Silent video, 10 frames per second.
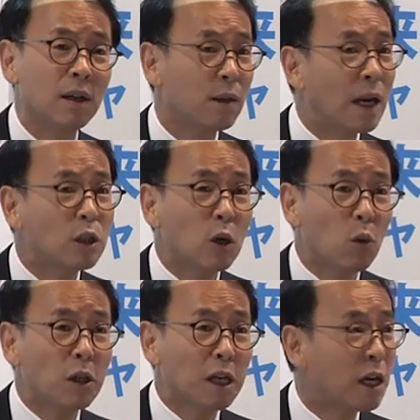There is no
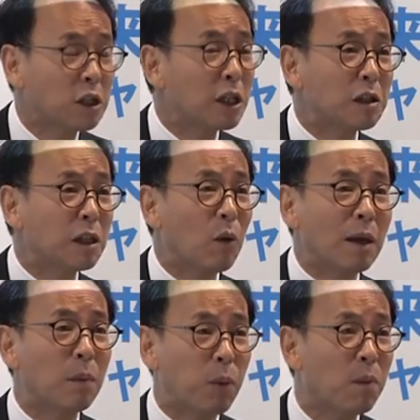reason. It's just that
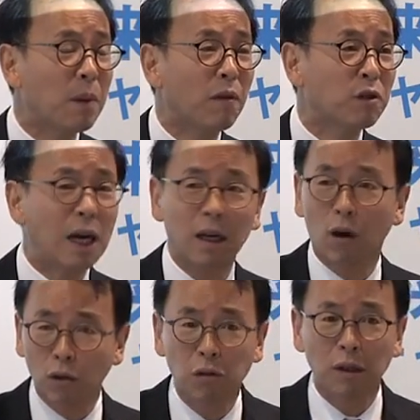when the premier of China
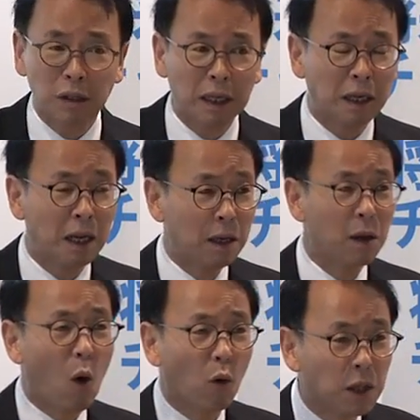goes to a city,
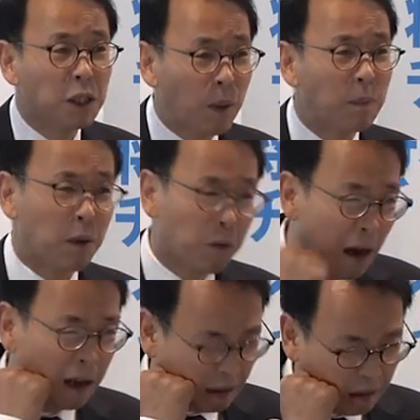all these people
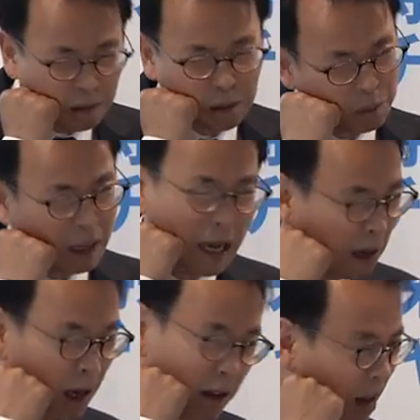crying, oh, we
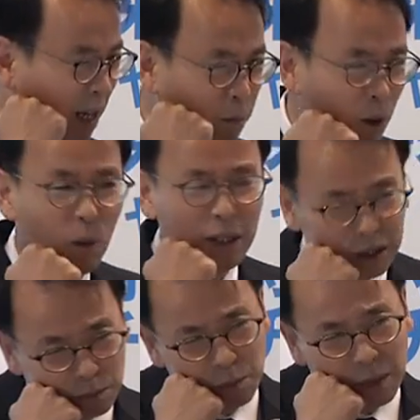cannot live anymore, we
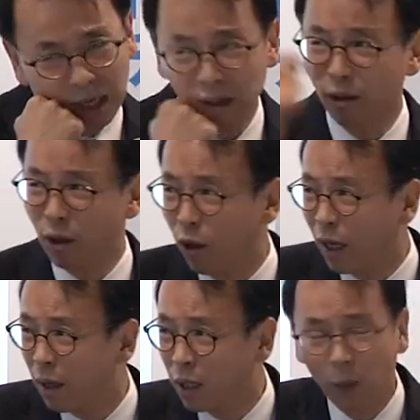need more money. You look
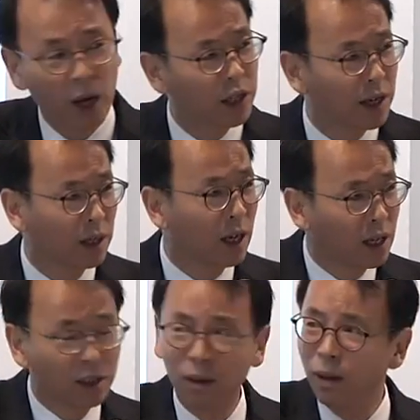at this project,
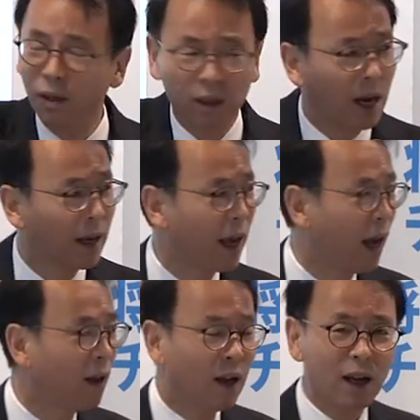it's like
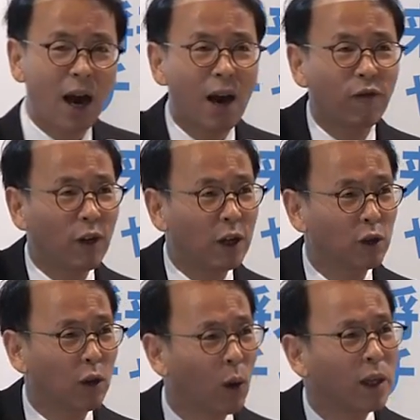half
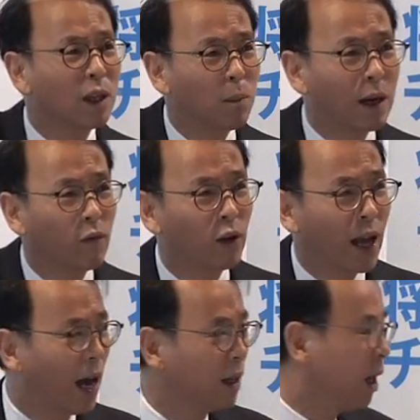finished. We need money for
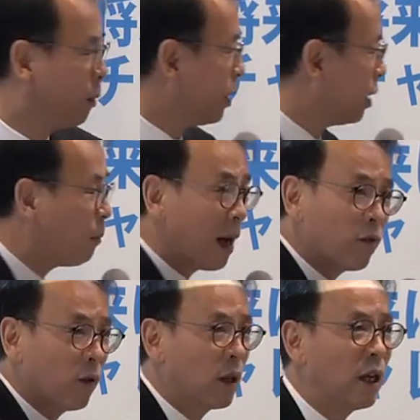that, we need money
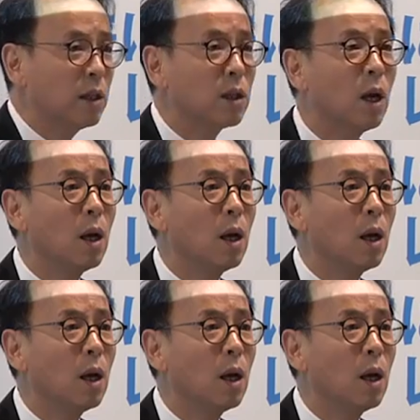for this.